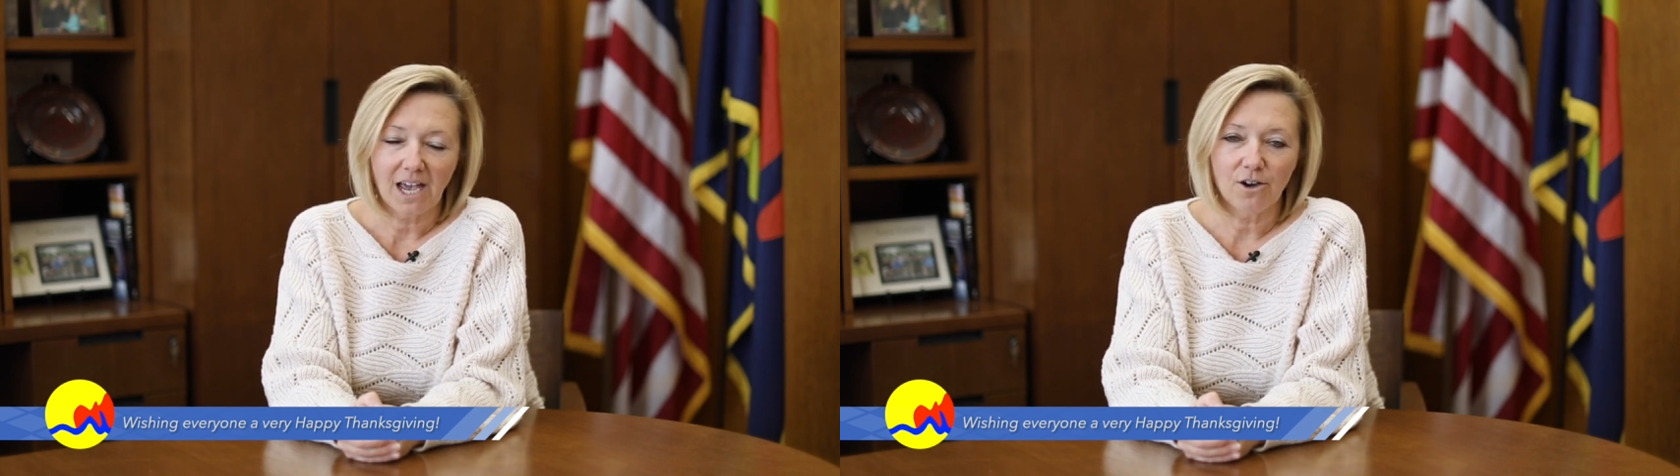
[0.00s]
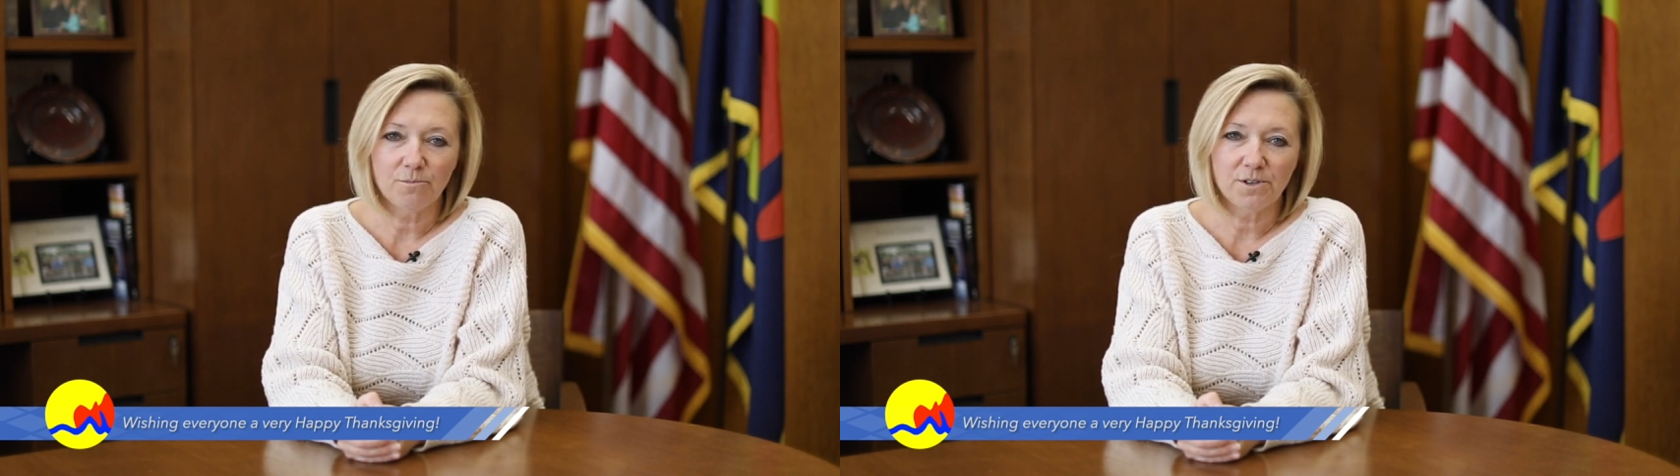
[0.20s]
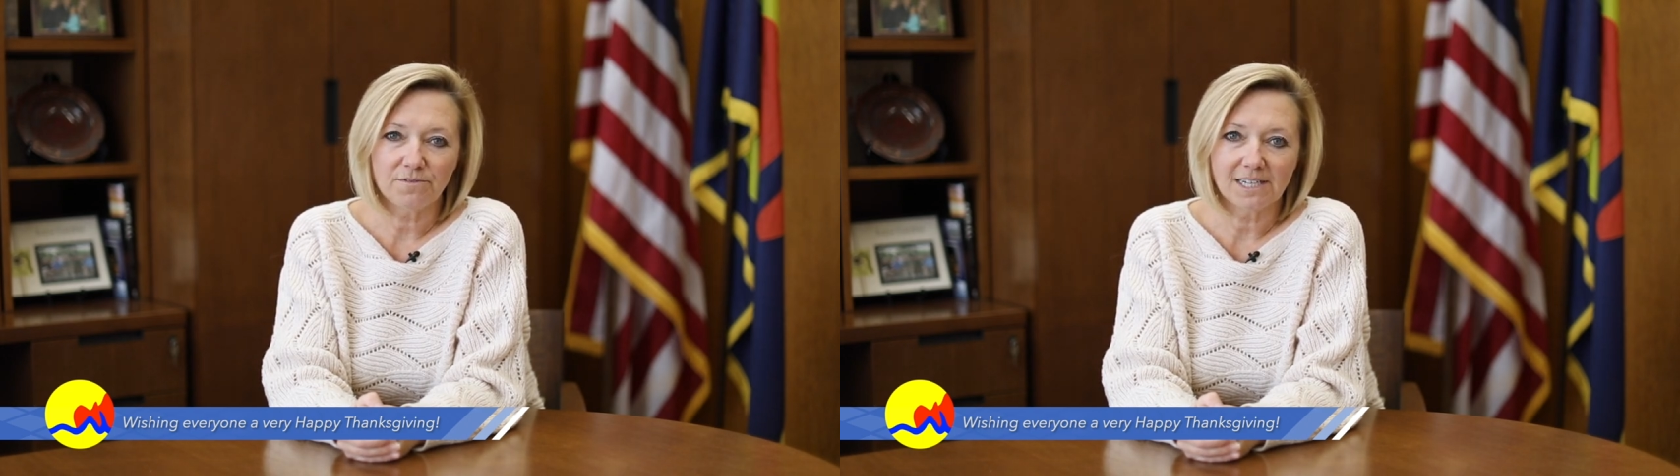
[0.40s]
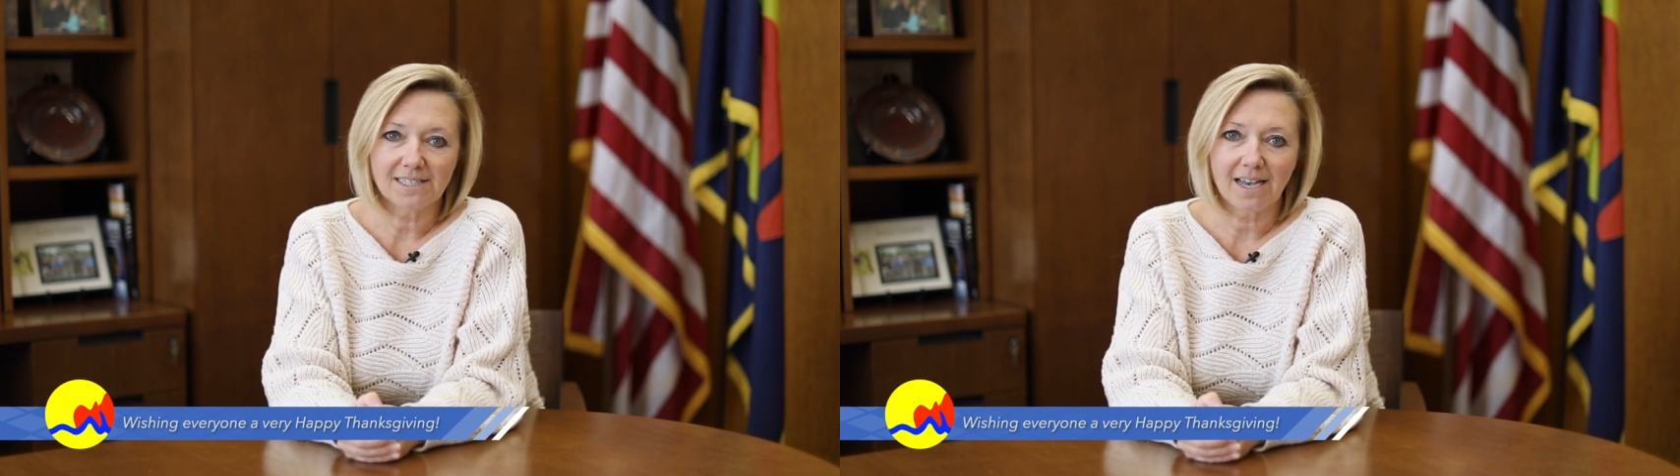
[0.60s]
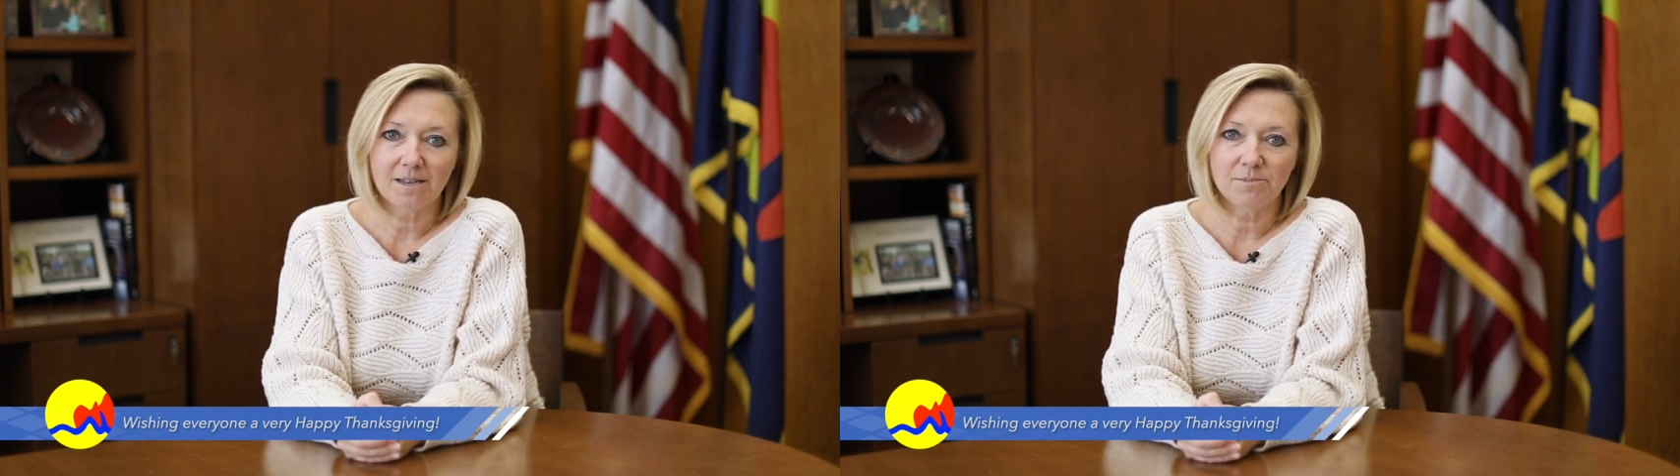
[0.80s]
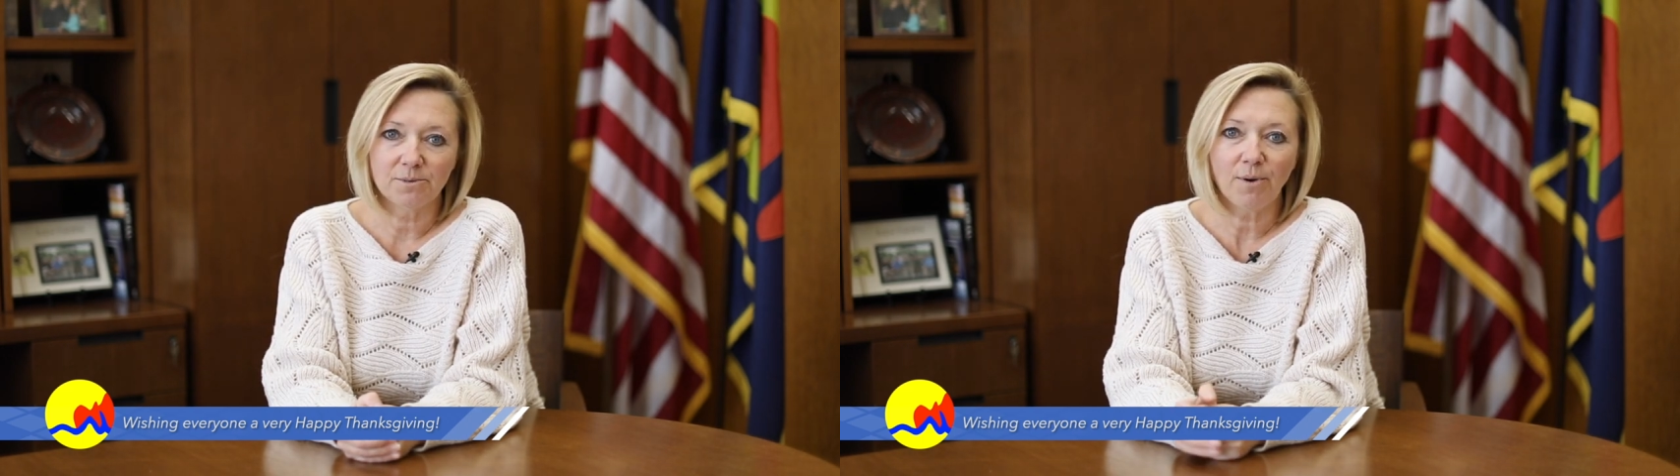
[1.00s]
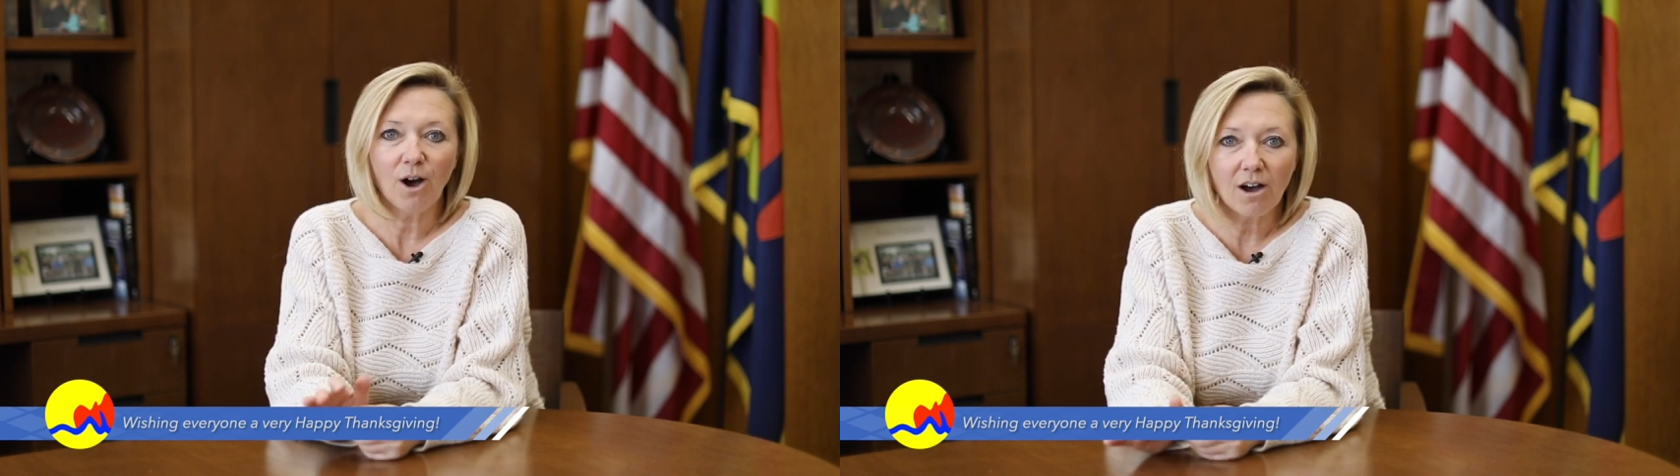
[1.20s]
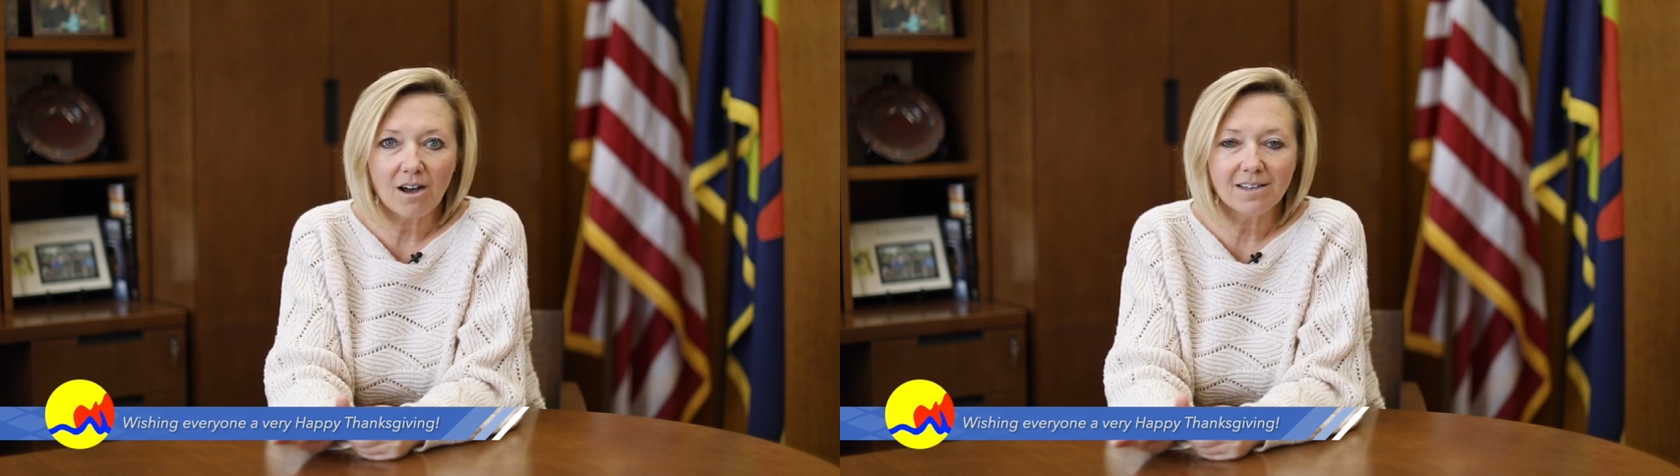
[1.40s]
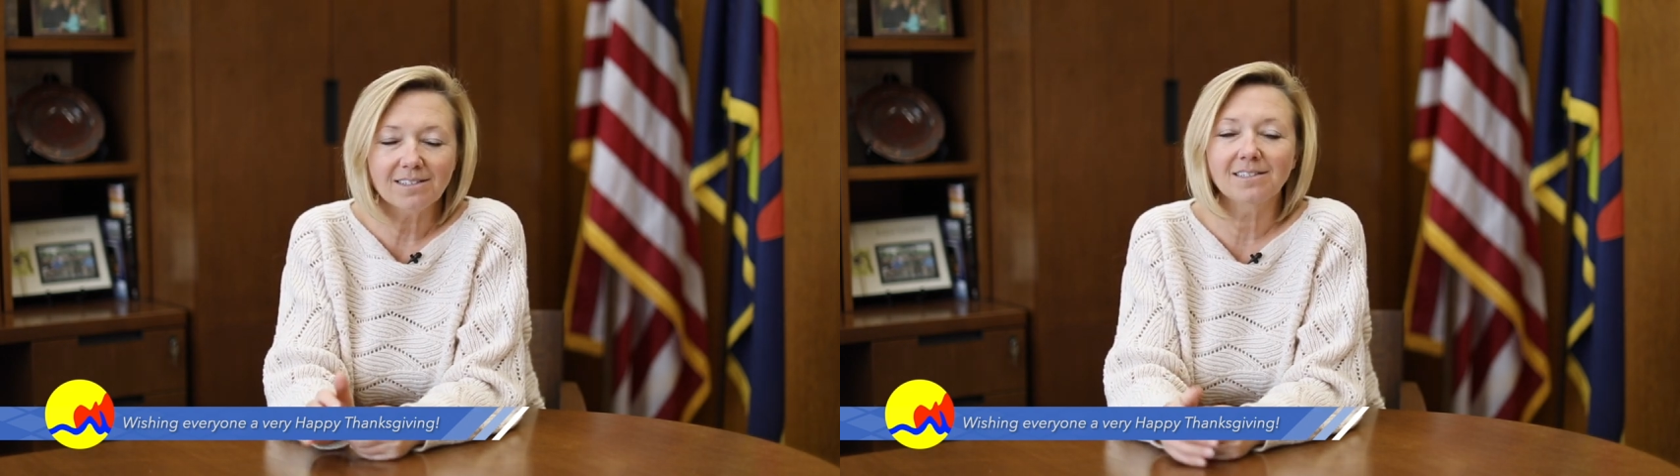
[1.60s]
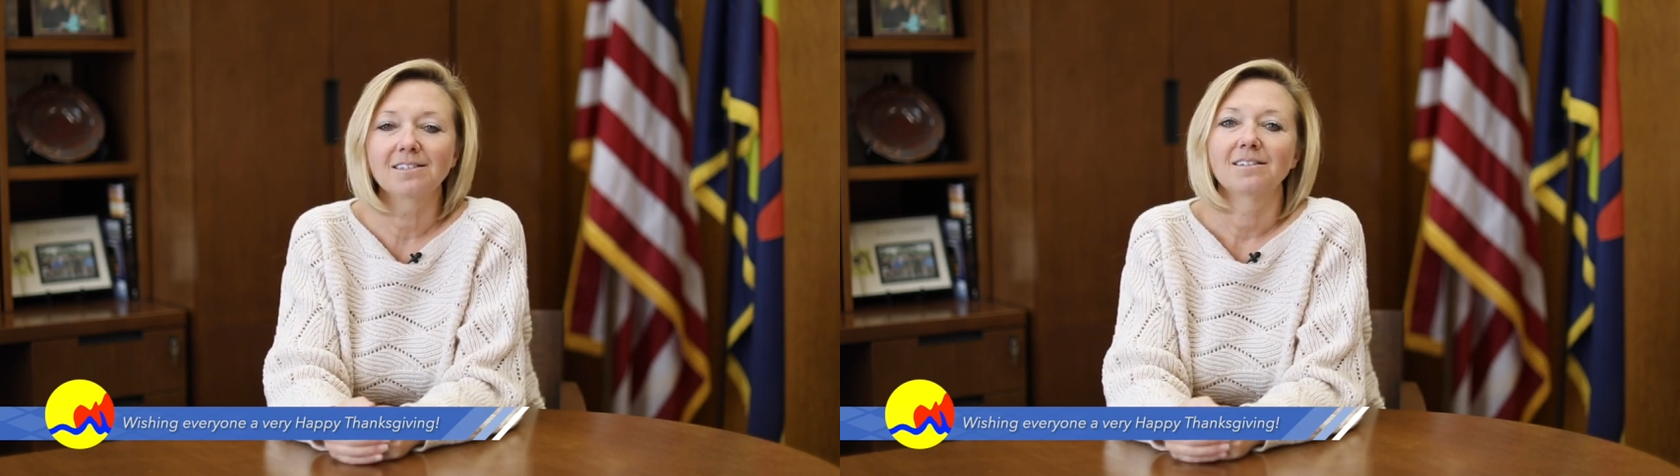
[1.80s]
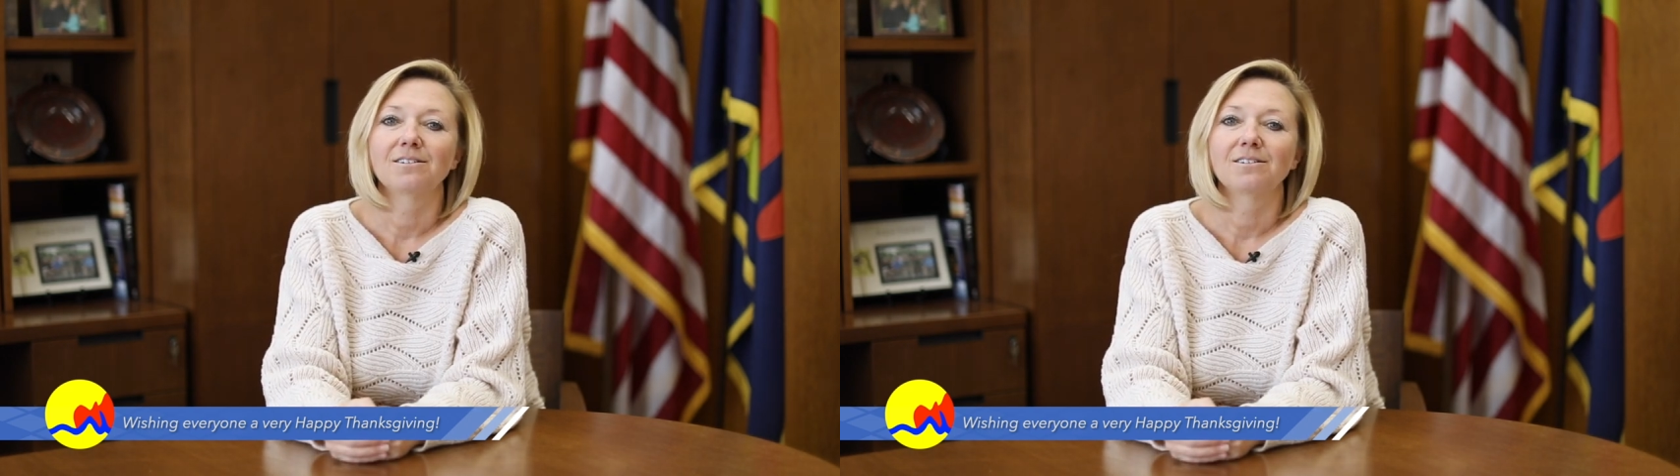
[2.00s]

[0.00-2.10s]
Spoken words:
I hope you find time to pause,